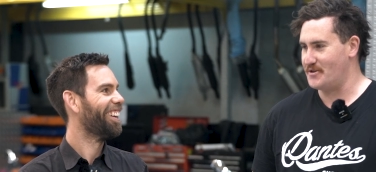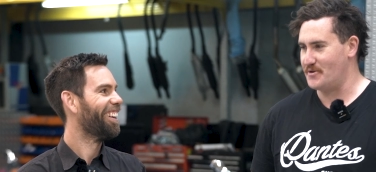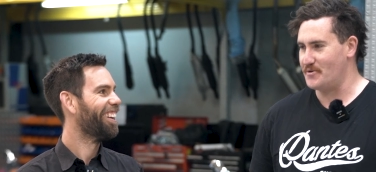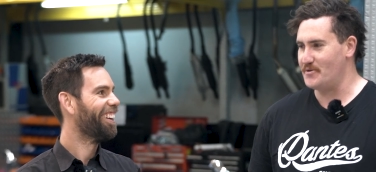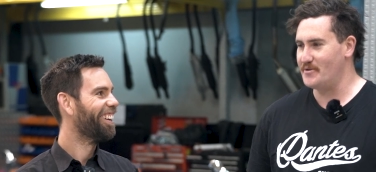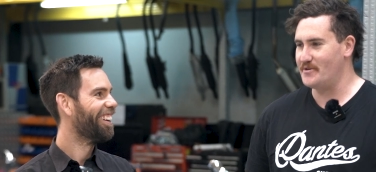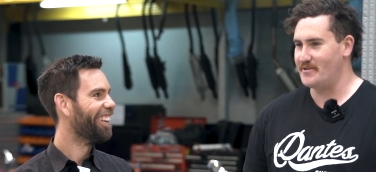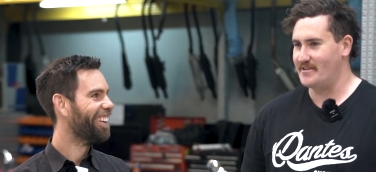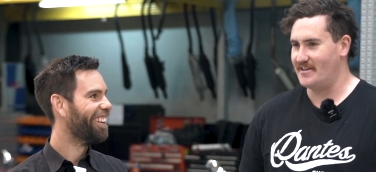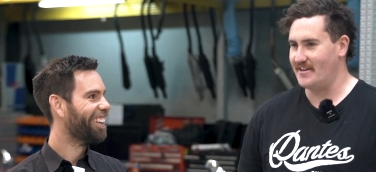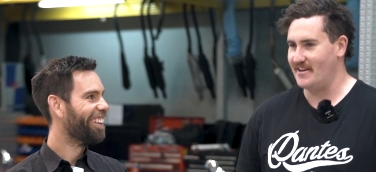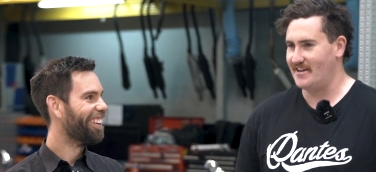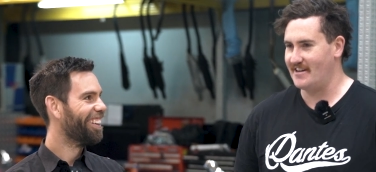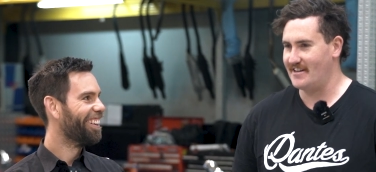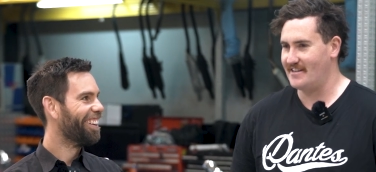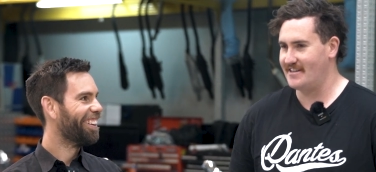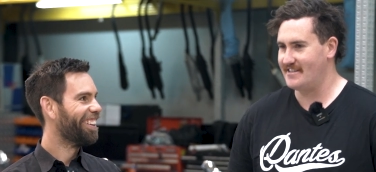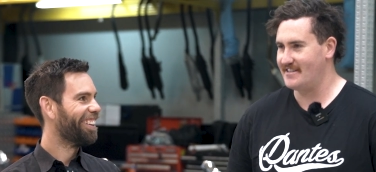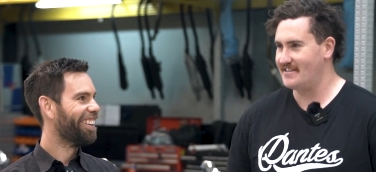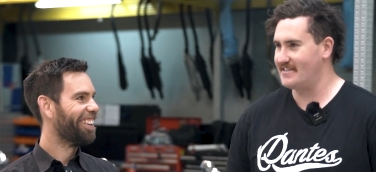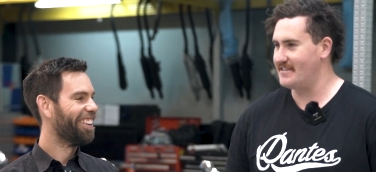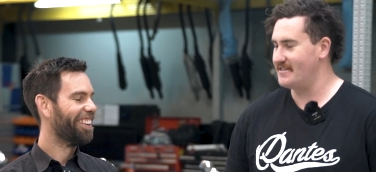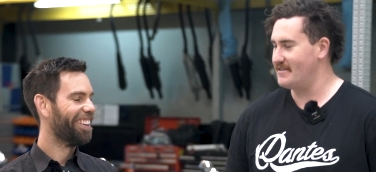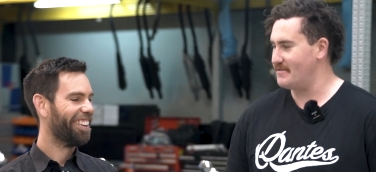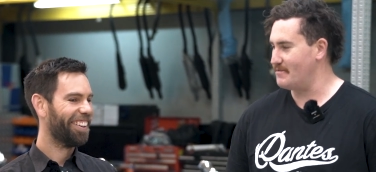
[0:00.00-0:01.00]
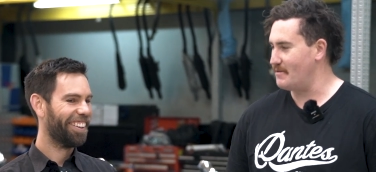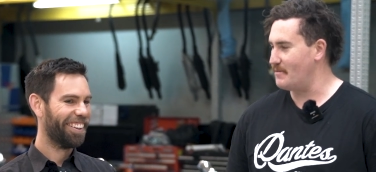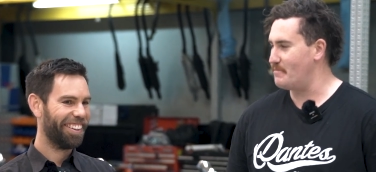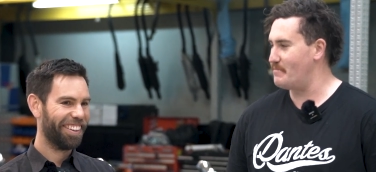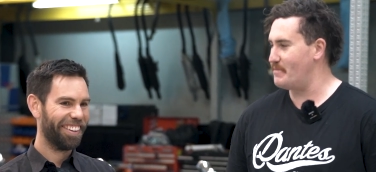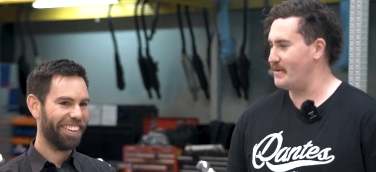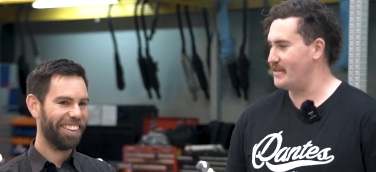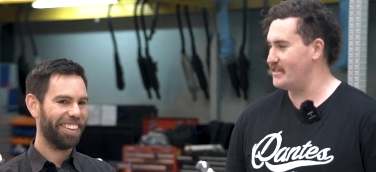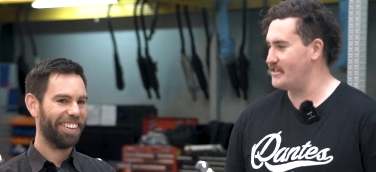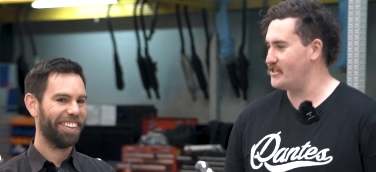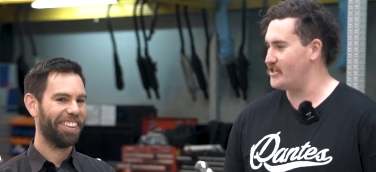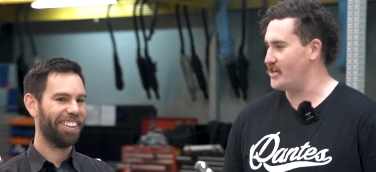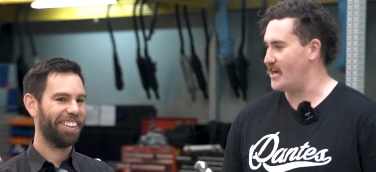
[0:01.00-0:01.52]
Speaker 1: good. Like a
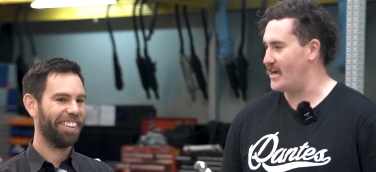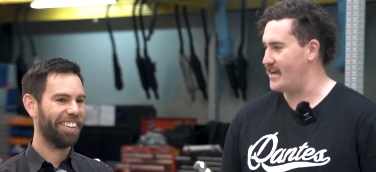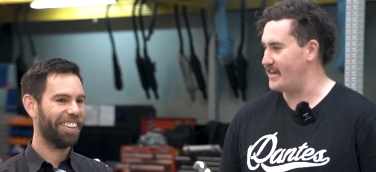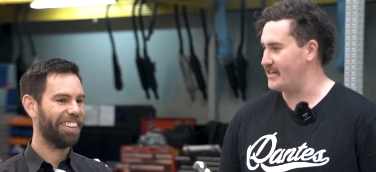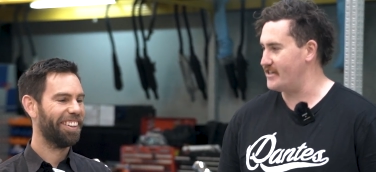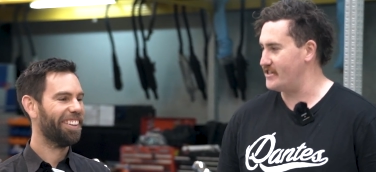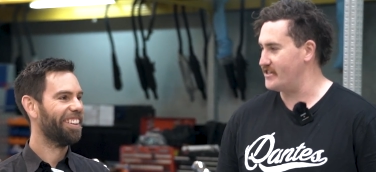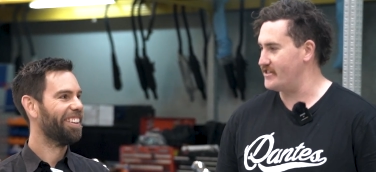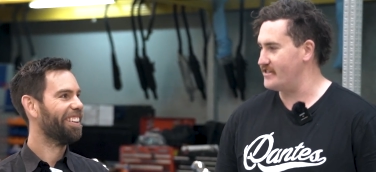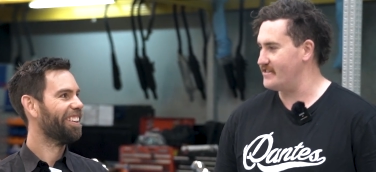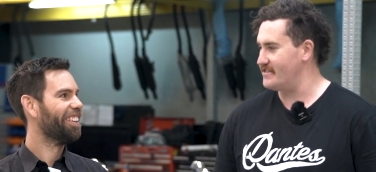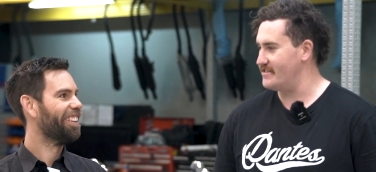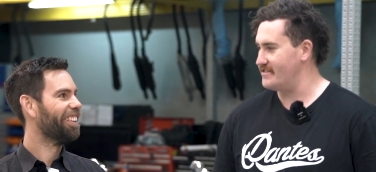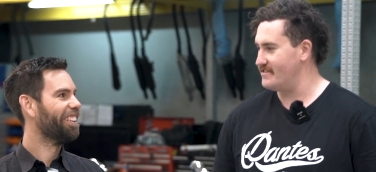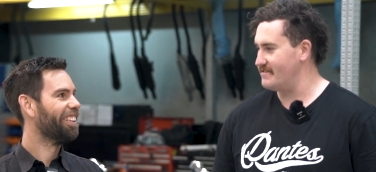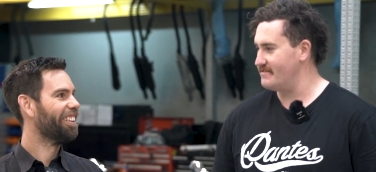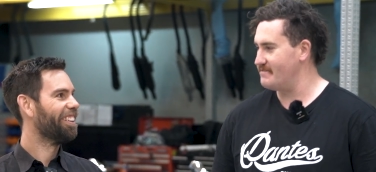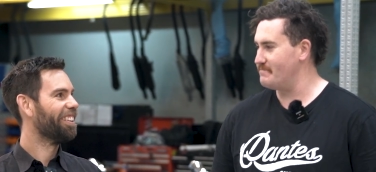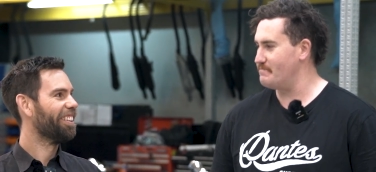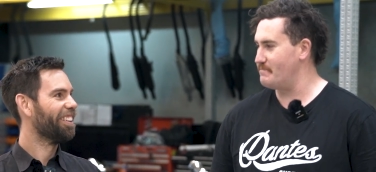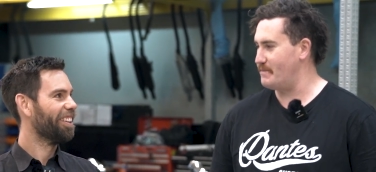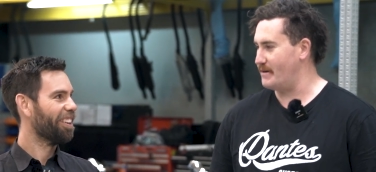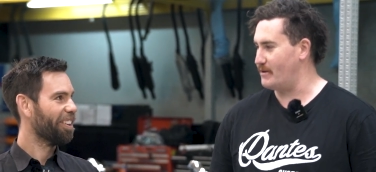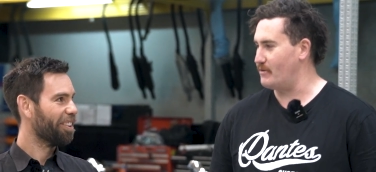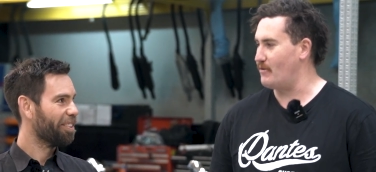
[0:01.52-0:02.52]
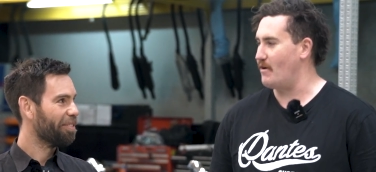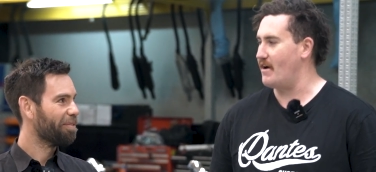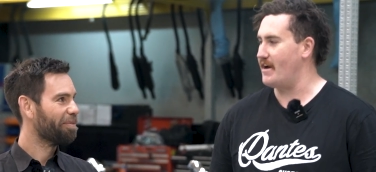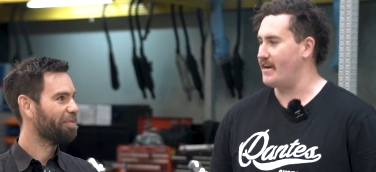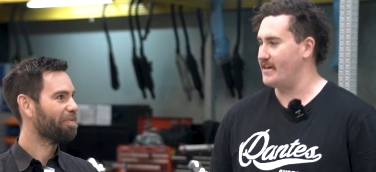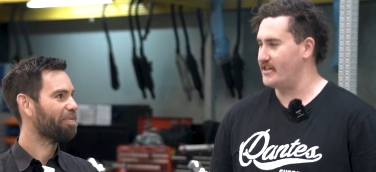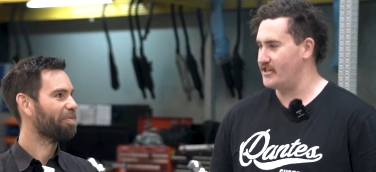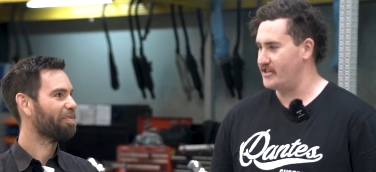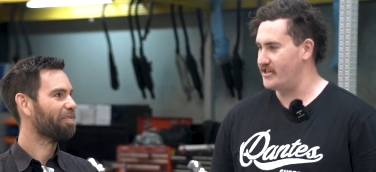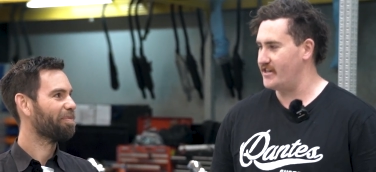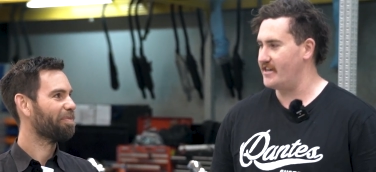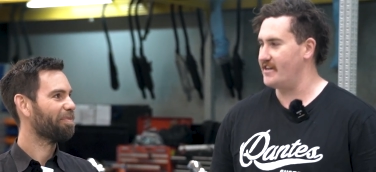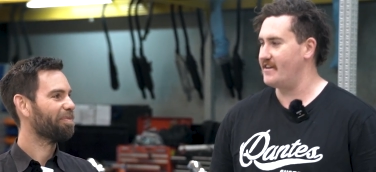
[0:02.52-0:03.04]
big change and big yep.
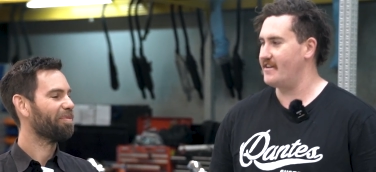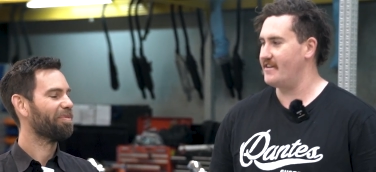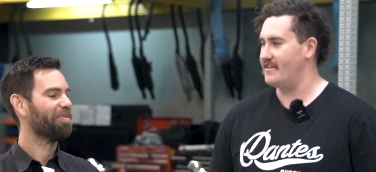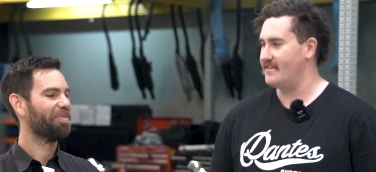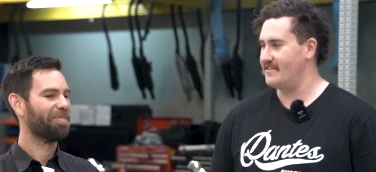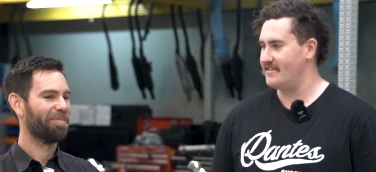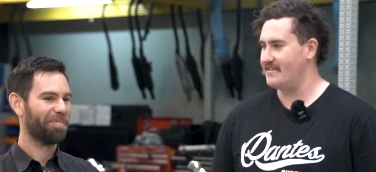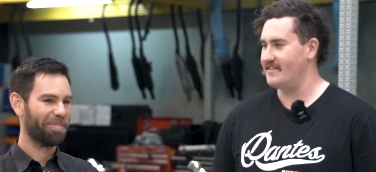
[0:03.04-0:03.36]
range, yeah.